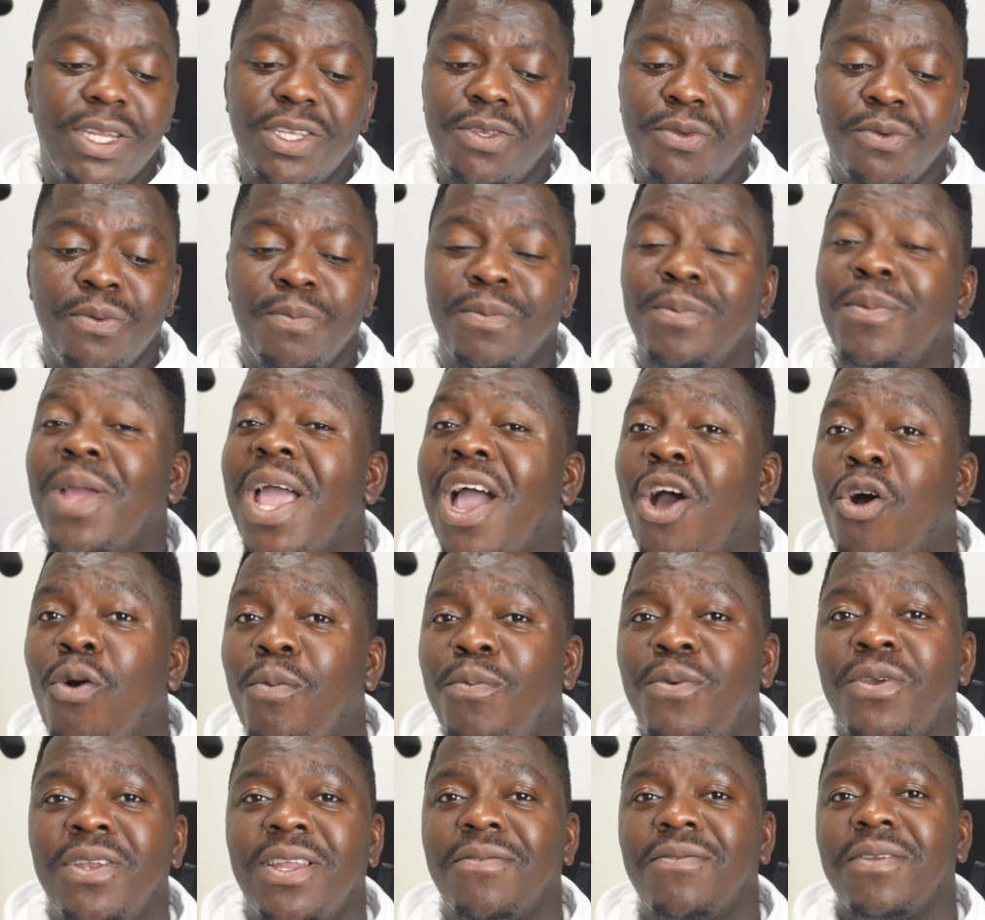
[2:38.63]
This will
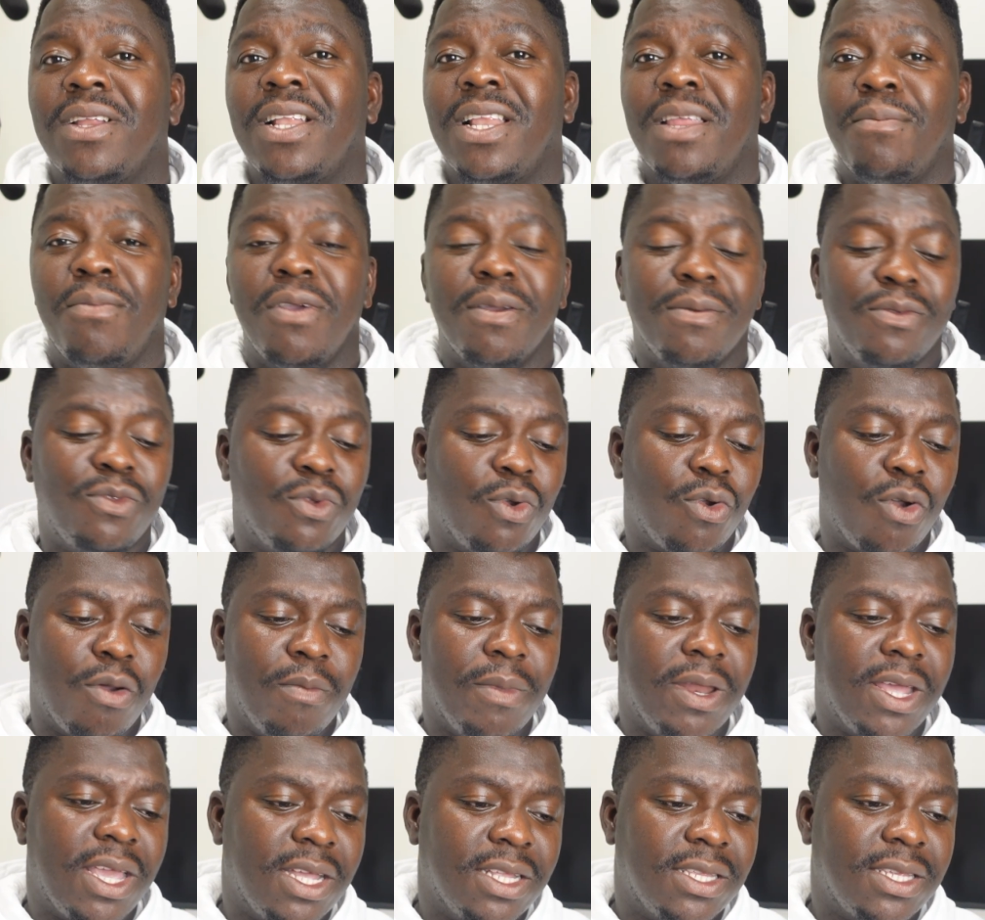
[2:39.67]
help you definitely be able to
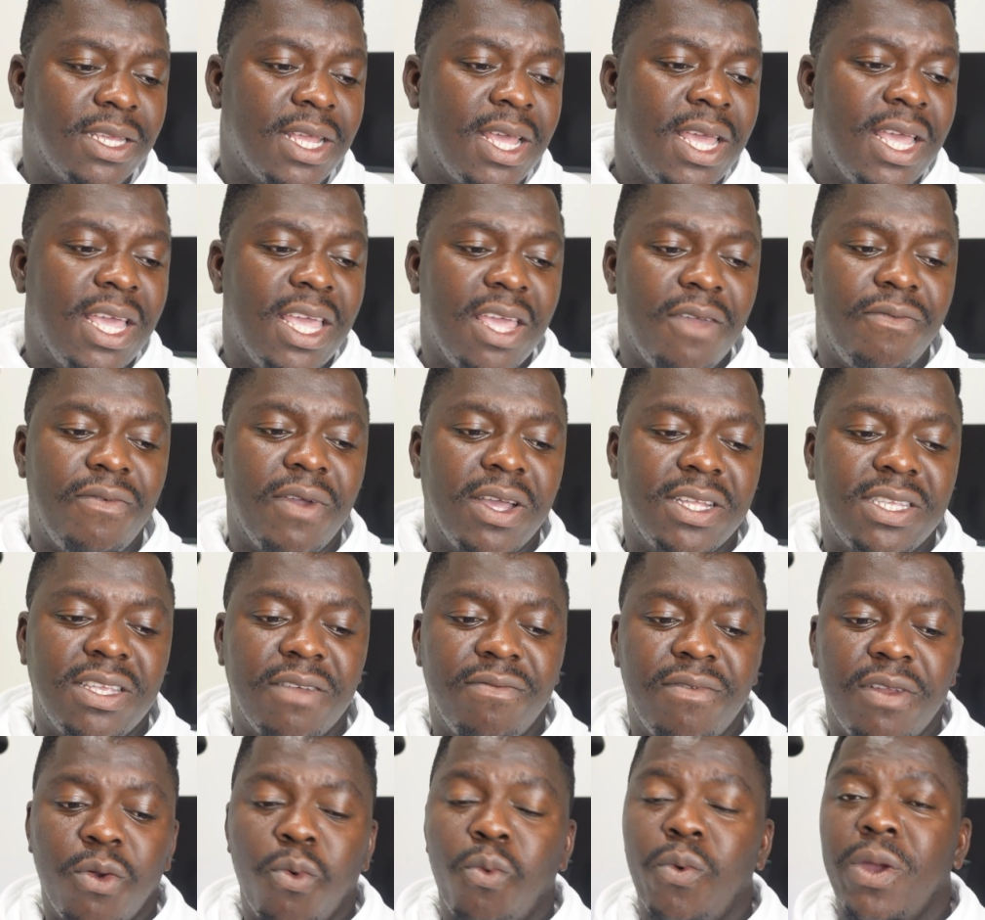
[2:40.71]
communicate
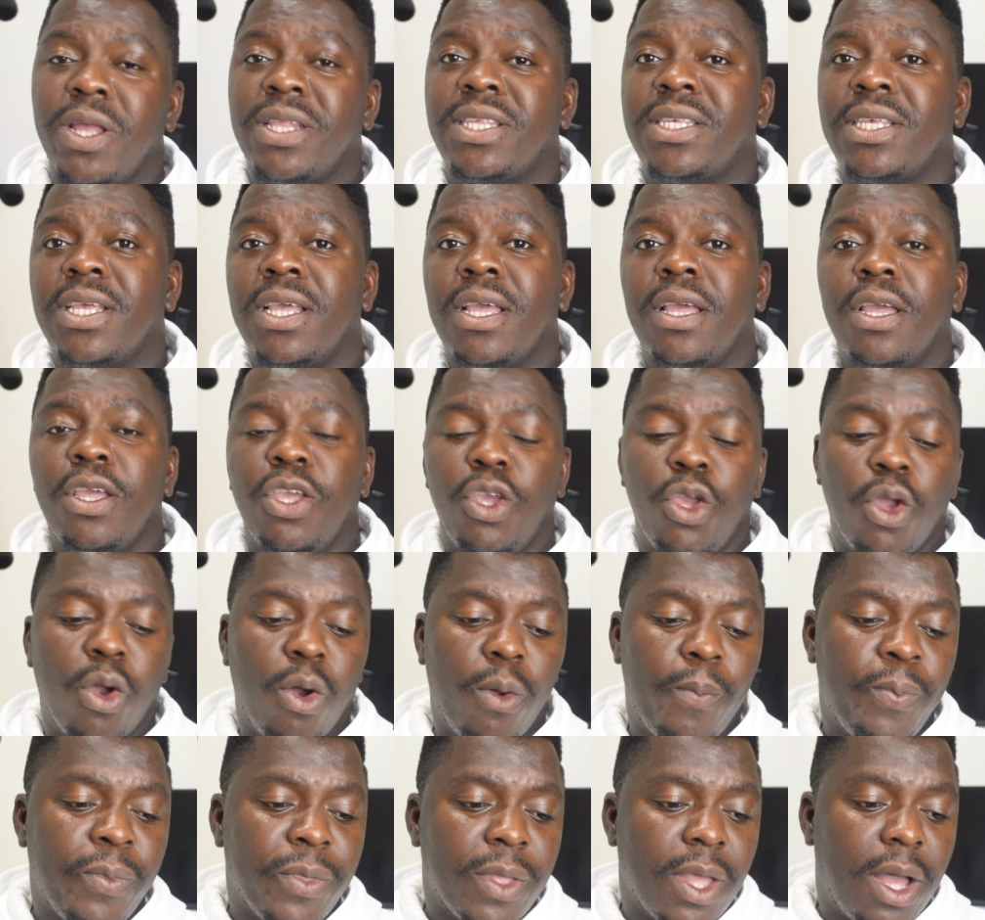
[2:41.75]
effectively with
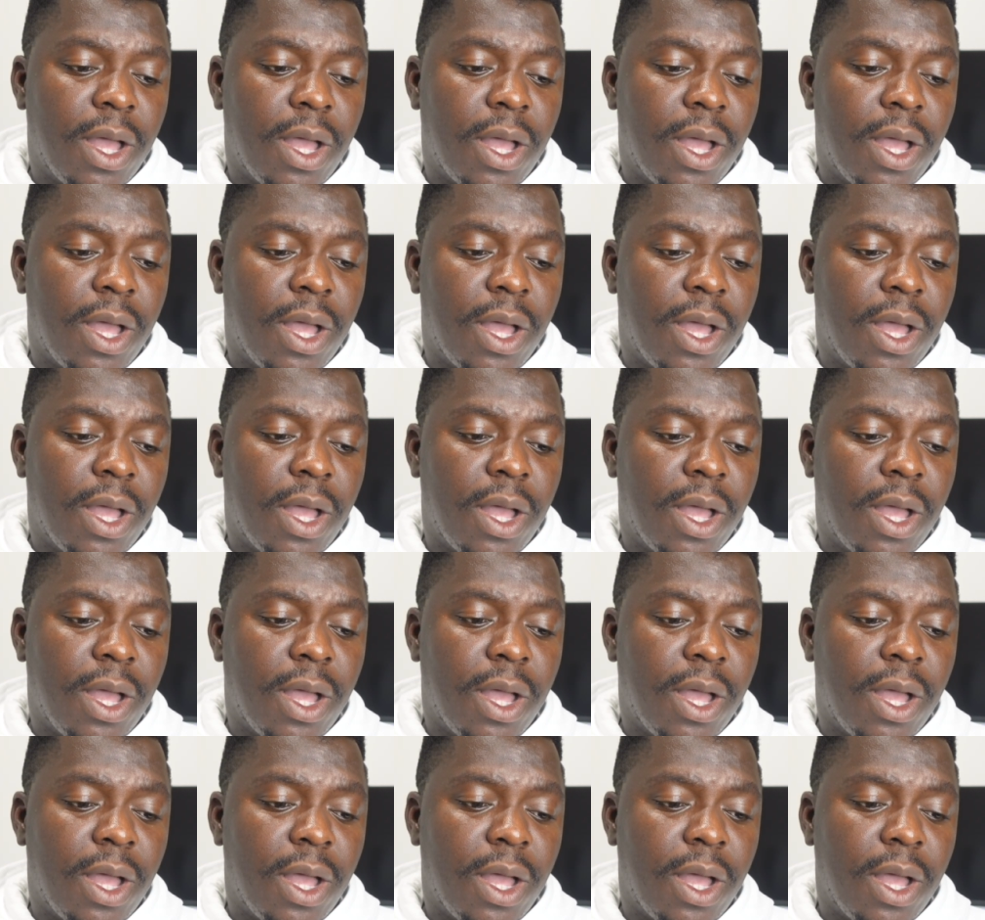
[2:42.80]
your